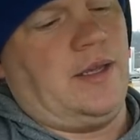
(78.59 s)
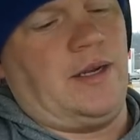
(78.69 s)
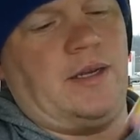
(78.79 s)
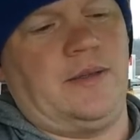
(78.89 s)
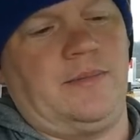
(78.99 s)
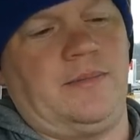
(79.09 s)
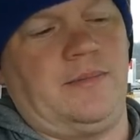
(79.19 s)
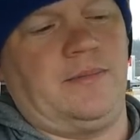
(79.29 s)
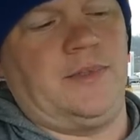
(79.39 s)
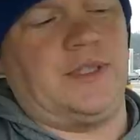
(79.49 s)
You know,
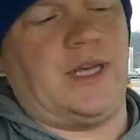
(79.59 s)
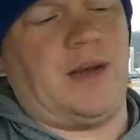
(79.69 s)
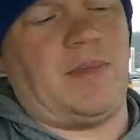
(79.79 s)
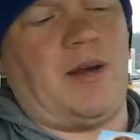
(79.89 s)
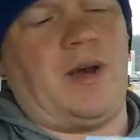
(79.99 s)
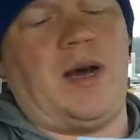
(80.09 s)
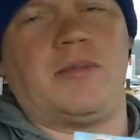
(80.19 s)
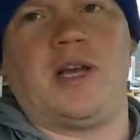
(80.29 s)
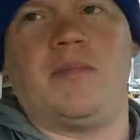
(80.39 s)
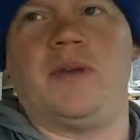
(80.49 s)
just like my
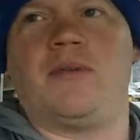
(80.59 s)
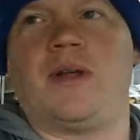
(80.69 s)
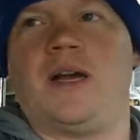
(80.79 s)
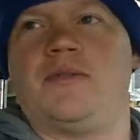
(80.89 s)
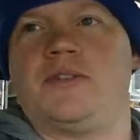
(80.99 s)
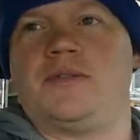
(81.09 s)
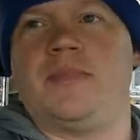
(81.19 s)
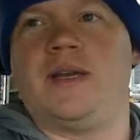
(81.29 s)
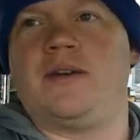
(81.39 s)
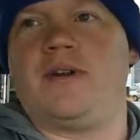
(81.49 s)
mom told me when I was
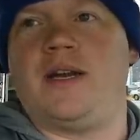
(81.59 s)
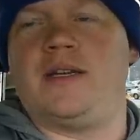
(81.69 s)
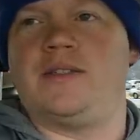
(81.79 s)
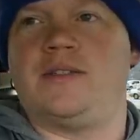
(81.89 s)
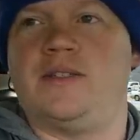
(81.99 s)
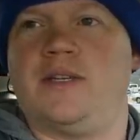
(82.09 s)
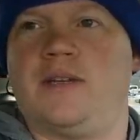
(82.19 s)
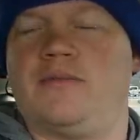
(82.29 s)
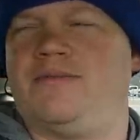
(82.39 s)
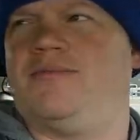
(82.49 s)
being raised, you
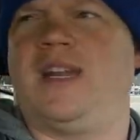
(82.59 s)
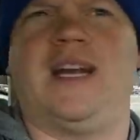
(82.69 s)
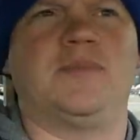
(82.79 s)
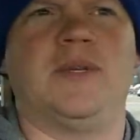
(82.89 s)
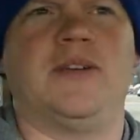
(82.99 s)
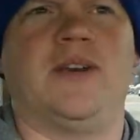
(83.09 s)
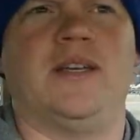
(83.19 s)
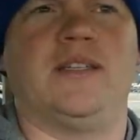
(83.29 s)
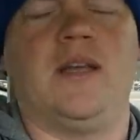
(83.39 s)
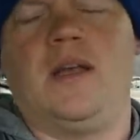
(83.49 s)
know, when I was being raised.